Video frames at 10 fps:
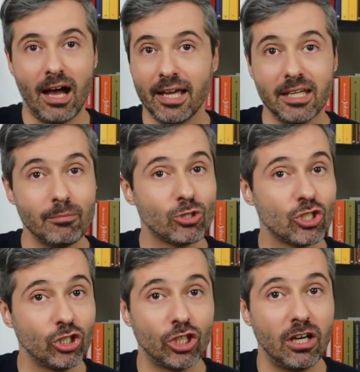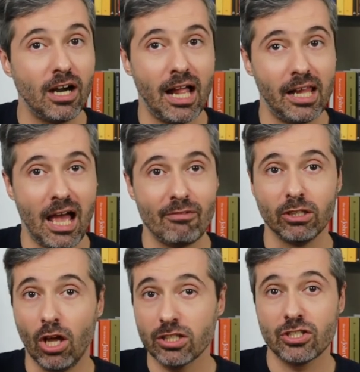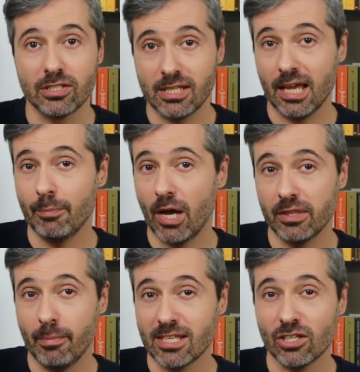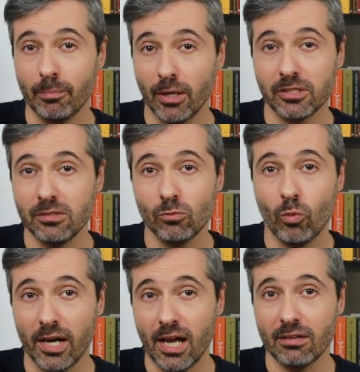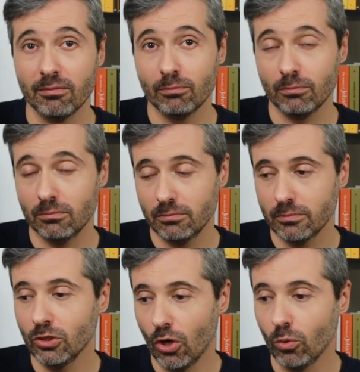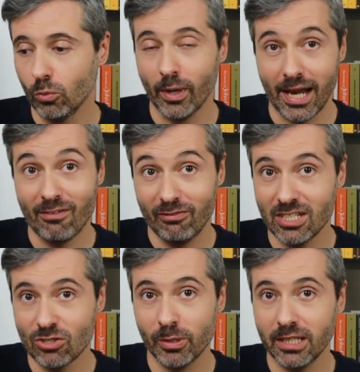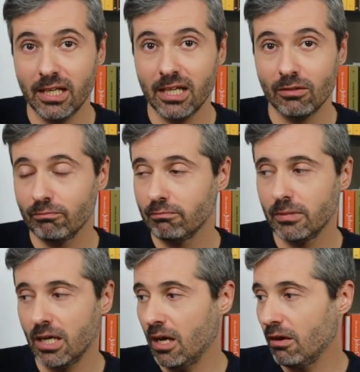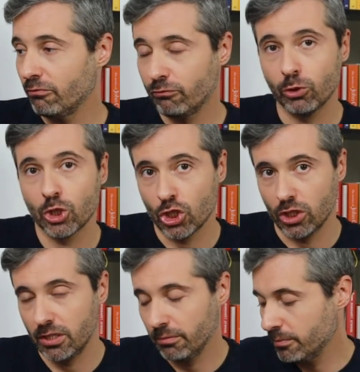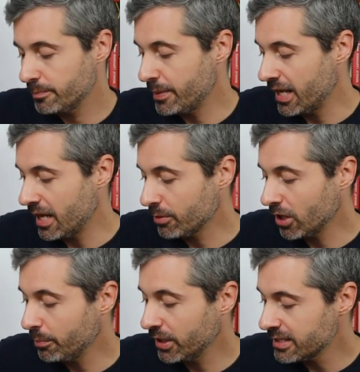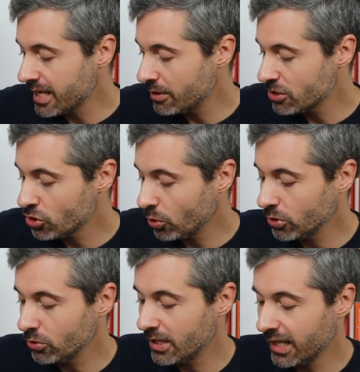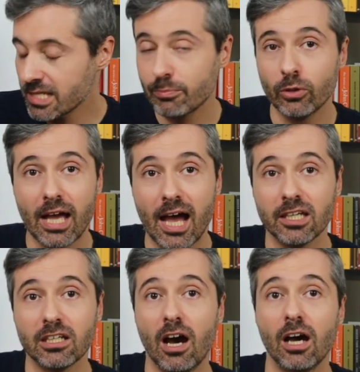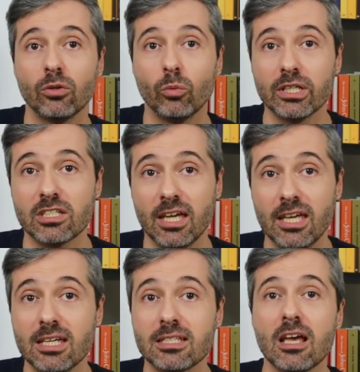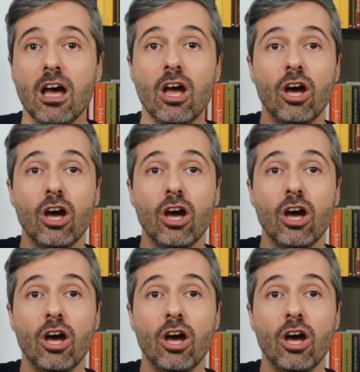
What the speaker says: I am sure I'll have a lot to say about The Magic Mountain when I, you know, when I finish reading it, for sure. But I'm gonna put it down and show you the last book I got, which is